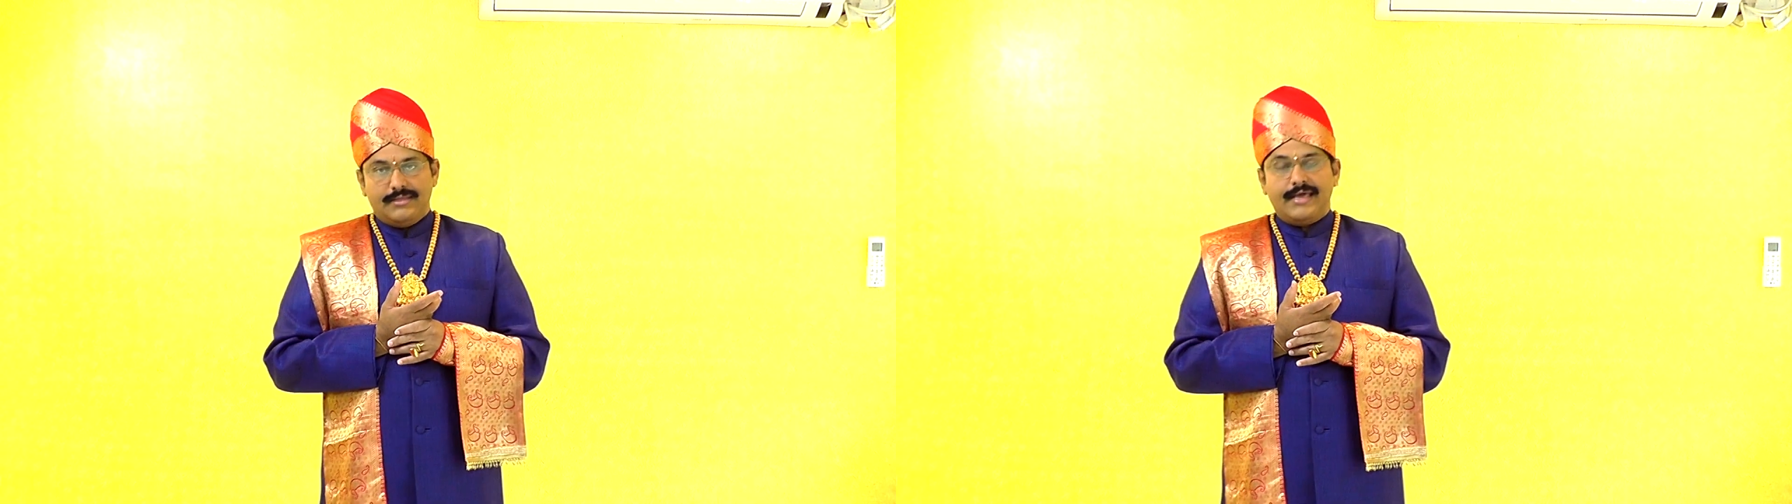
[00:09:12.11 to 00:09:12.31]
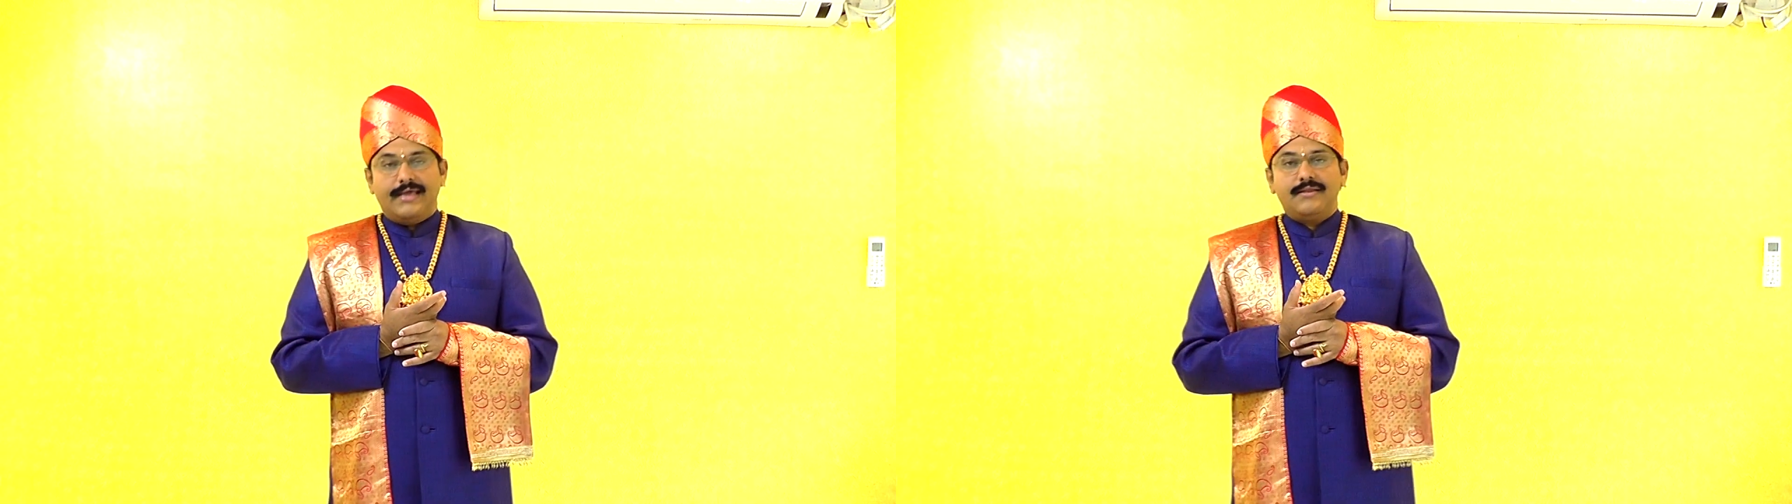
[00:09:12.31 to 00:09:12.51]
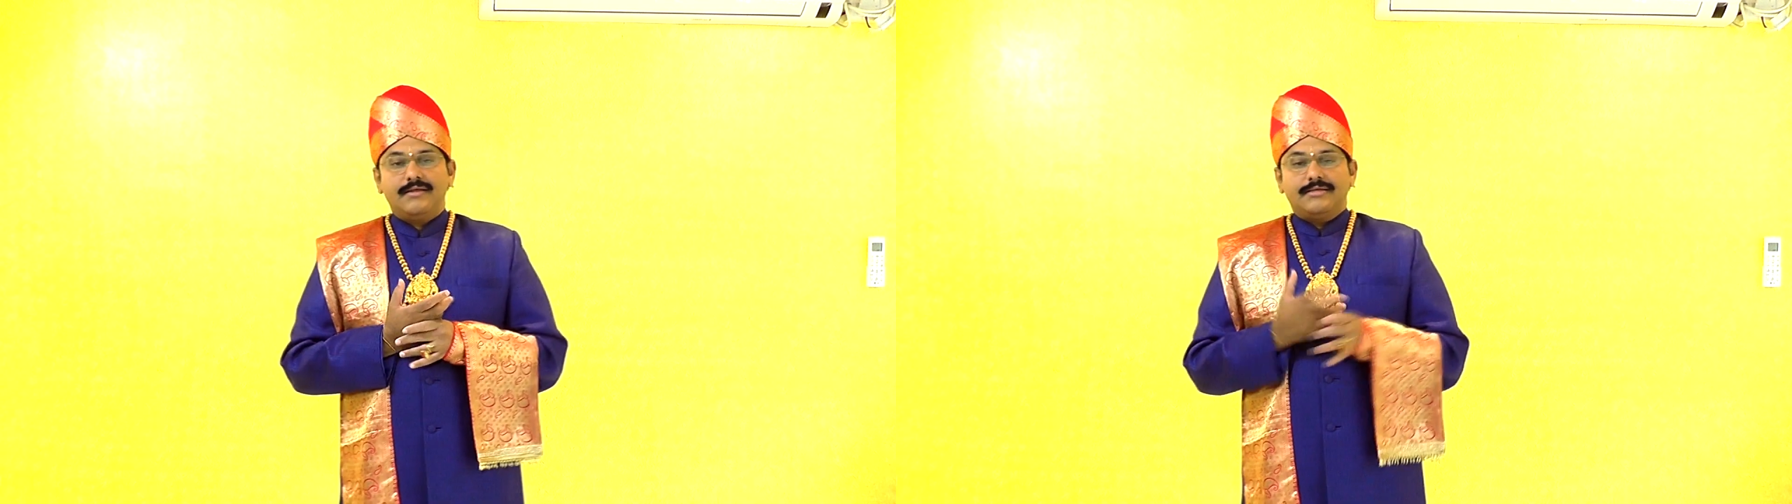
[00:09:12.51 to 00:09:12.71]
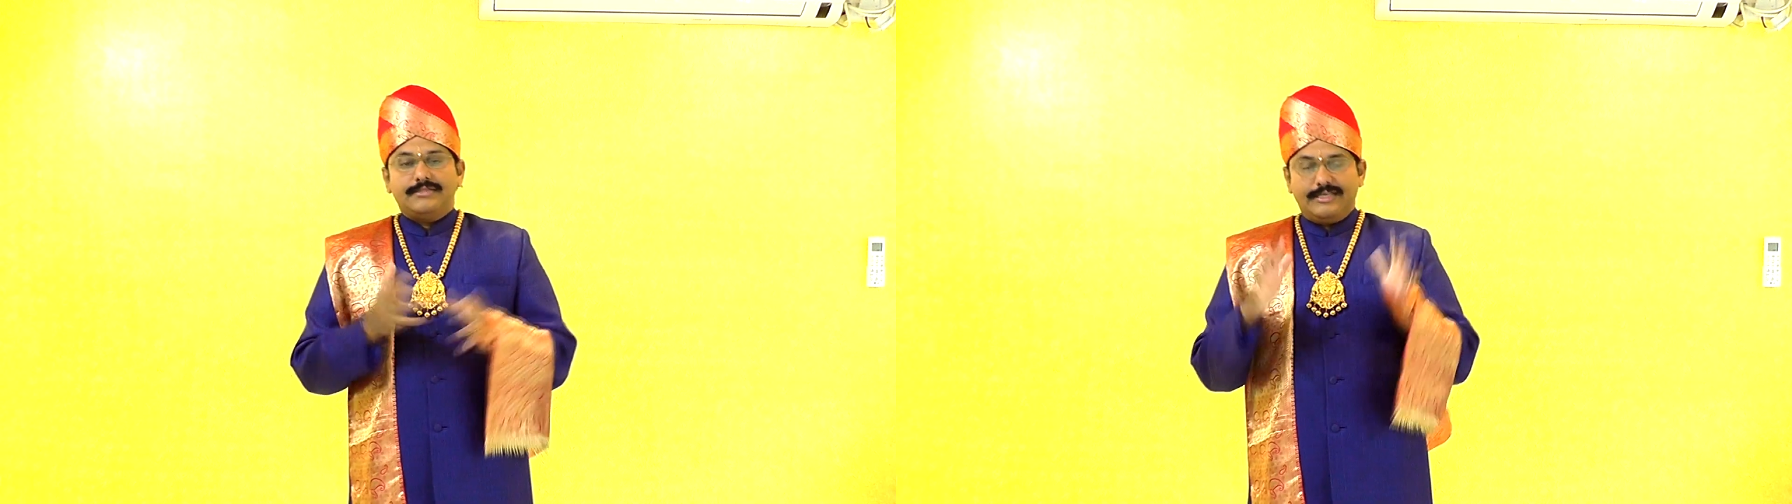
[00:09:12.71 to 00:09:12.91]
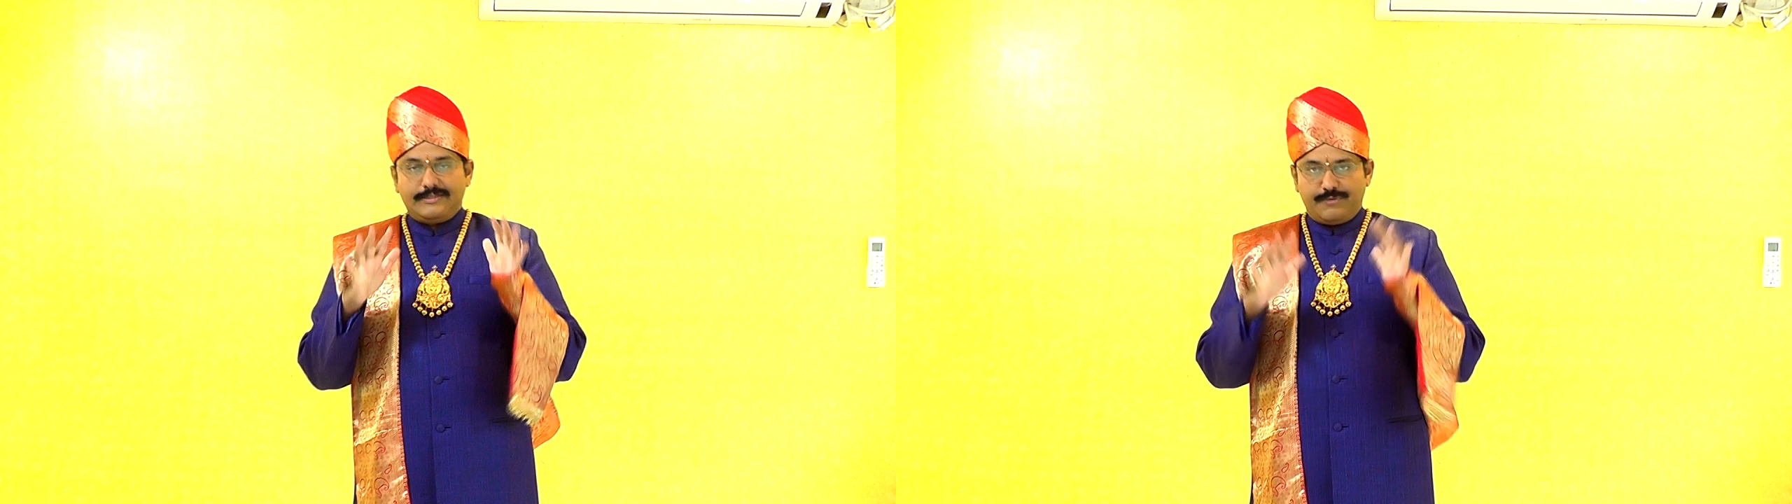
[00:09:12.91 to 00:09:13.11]

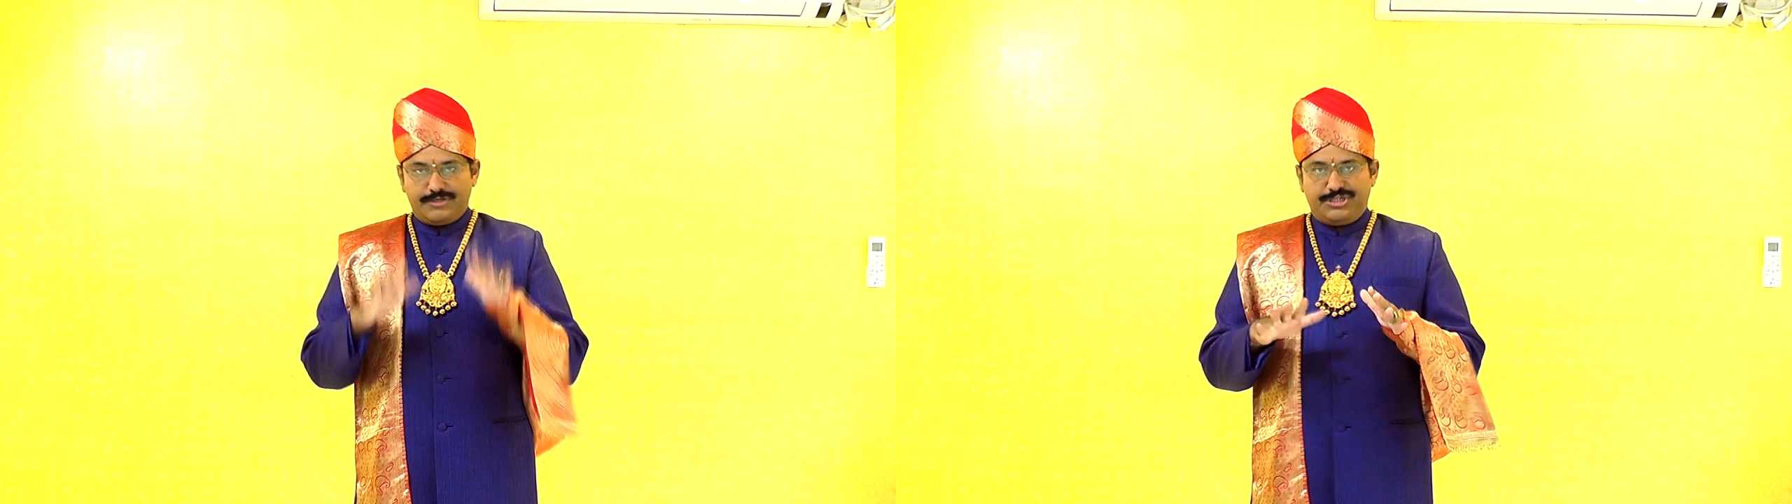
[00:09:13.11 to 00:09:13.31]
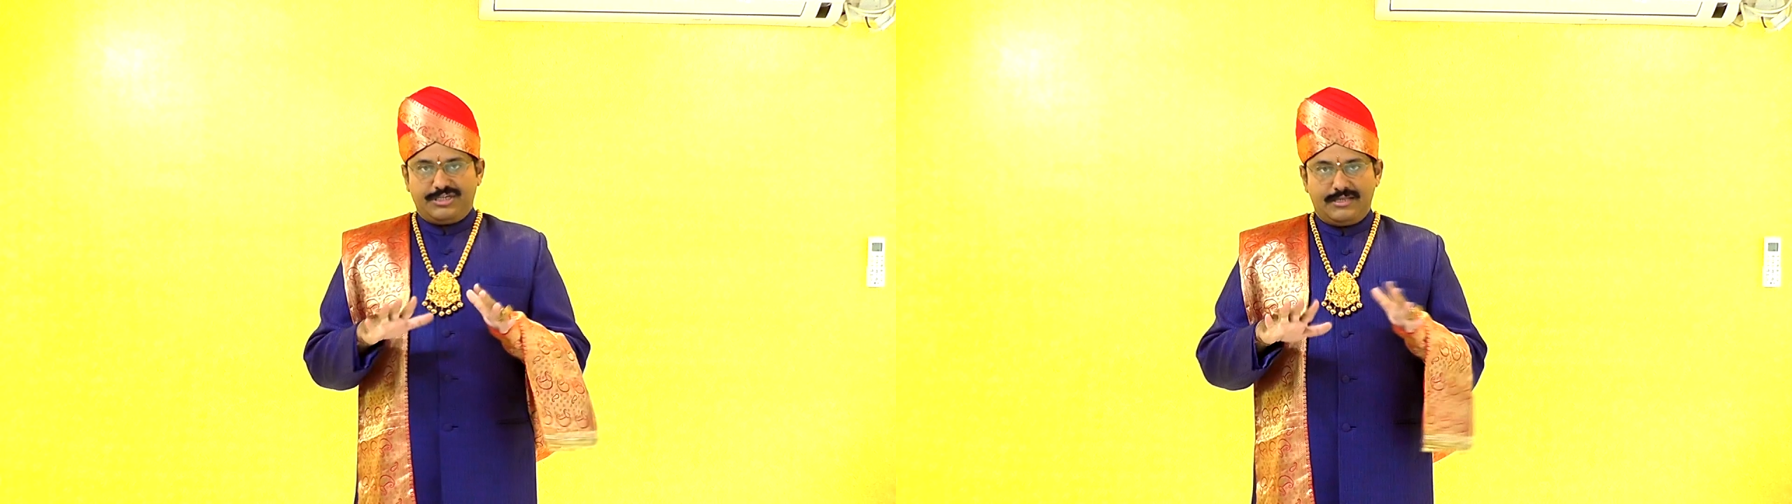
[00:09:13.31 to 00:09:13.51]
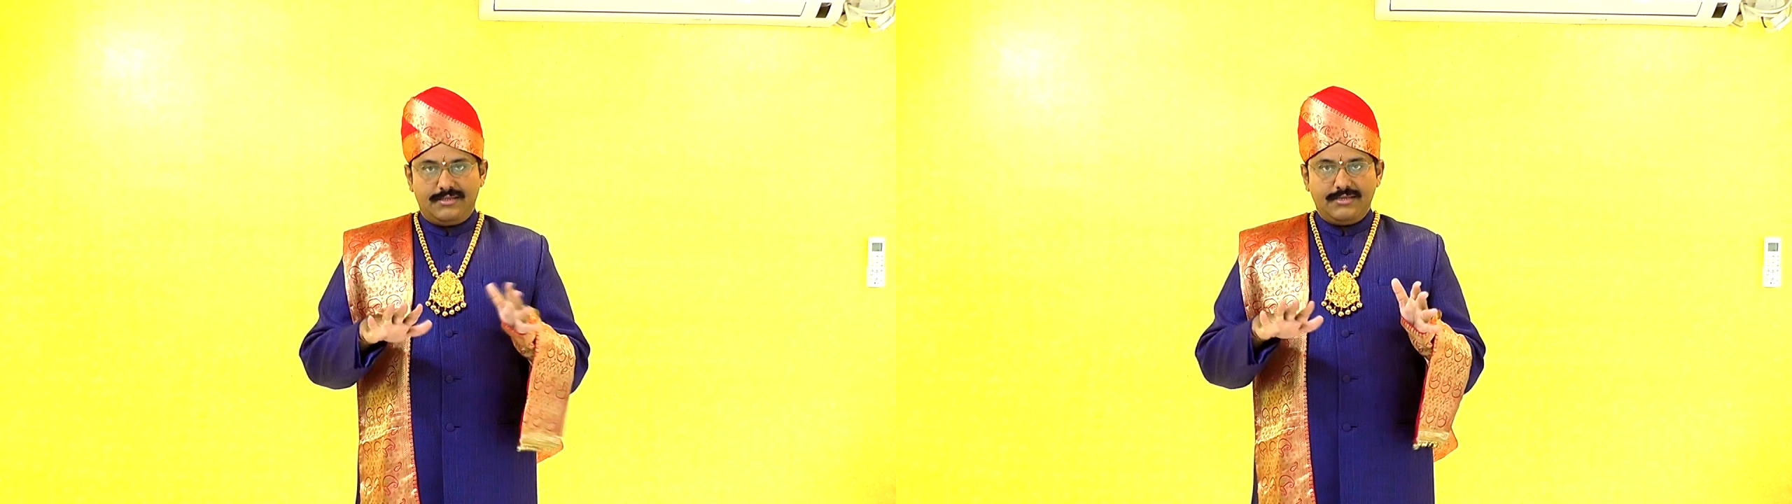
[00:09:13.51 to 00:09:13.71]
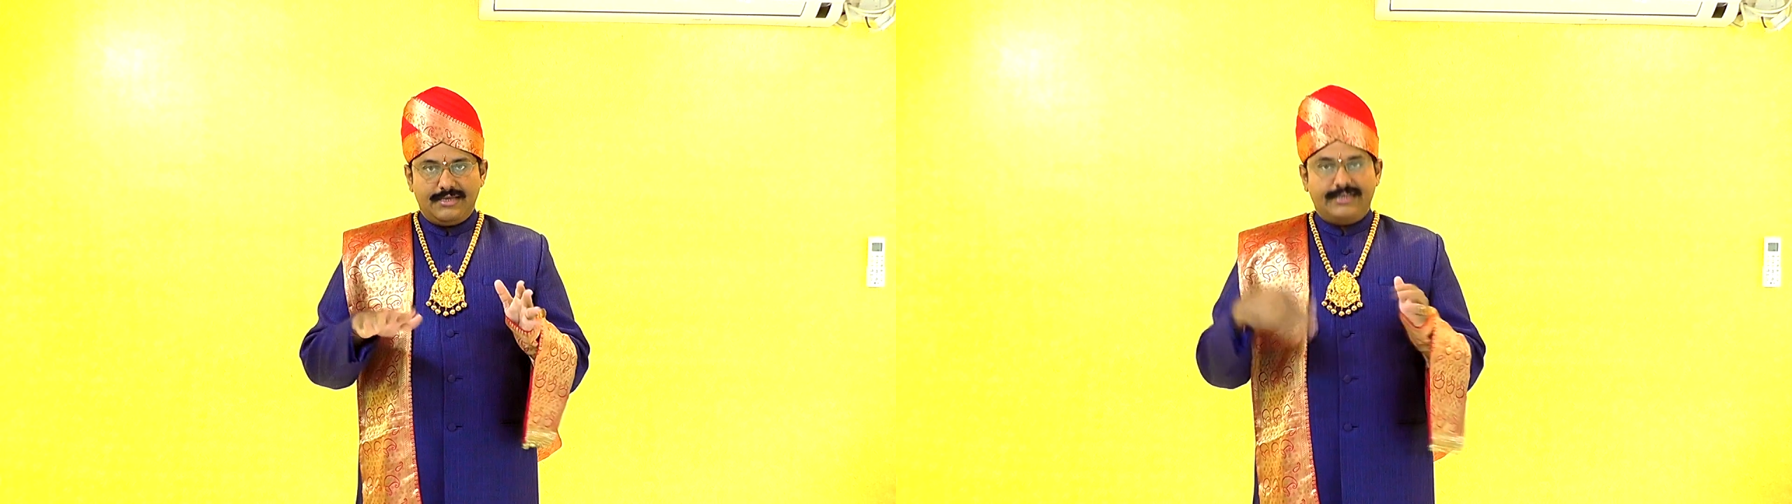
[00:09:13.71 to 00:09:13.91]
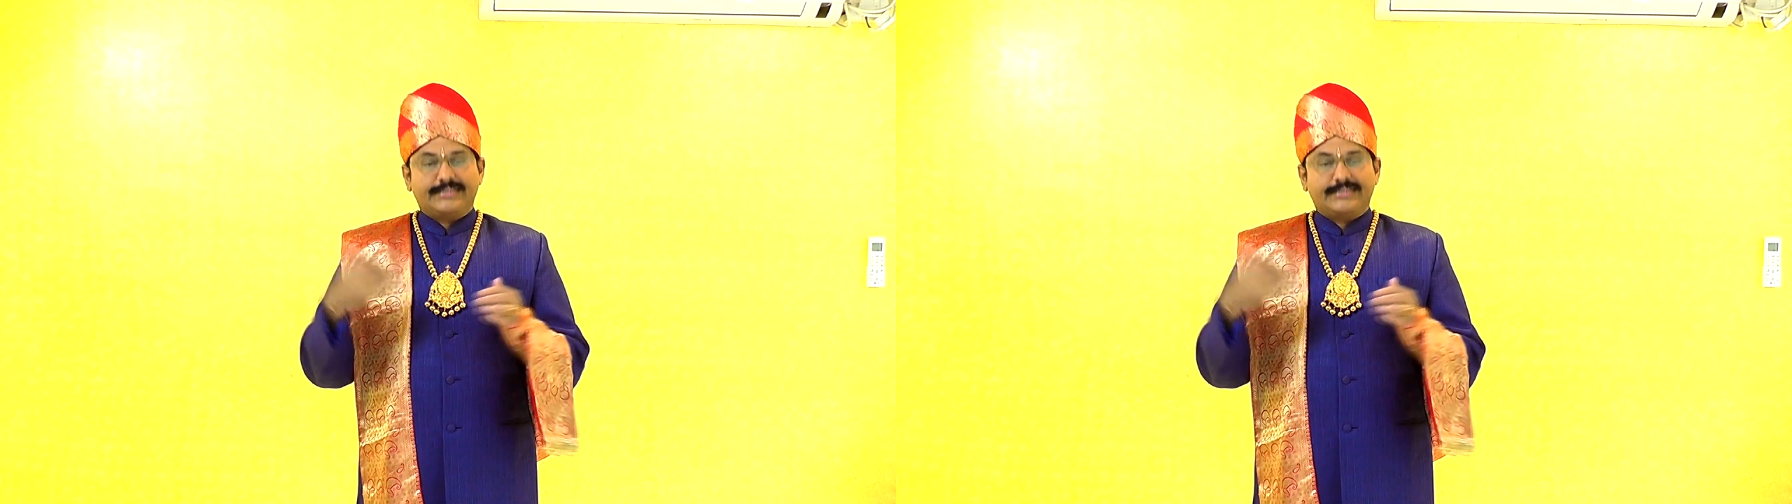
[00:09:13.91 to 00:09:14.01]
Then this position